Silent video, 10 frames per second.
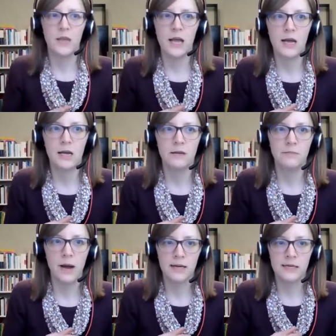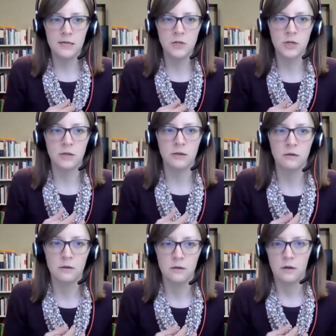And by
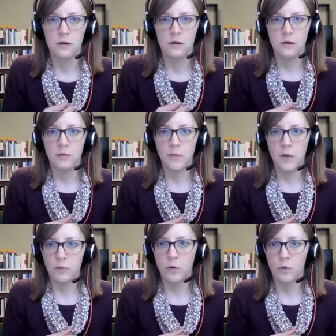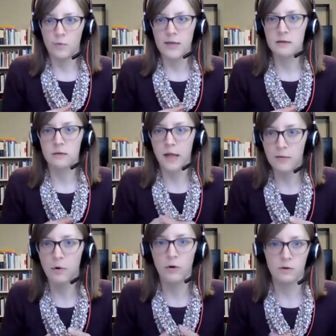extension, the people who are made to
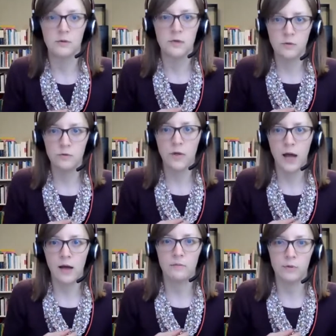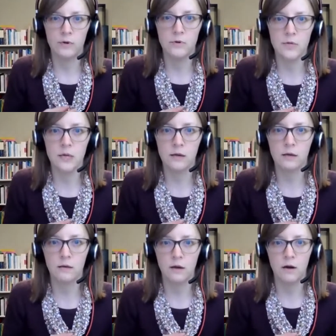labor to do that
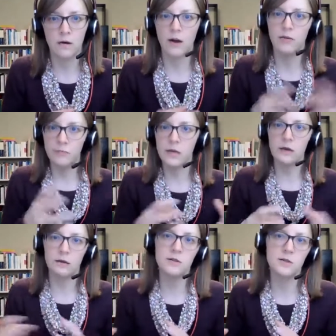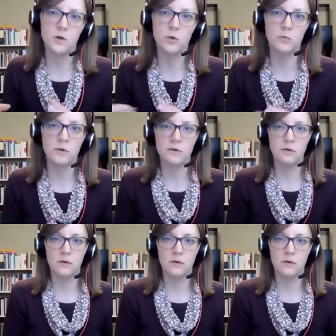producing are kind of being consumed.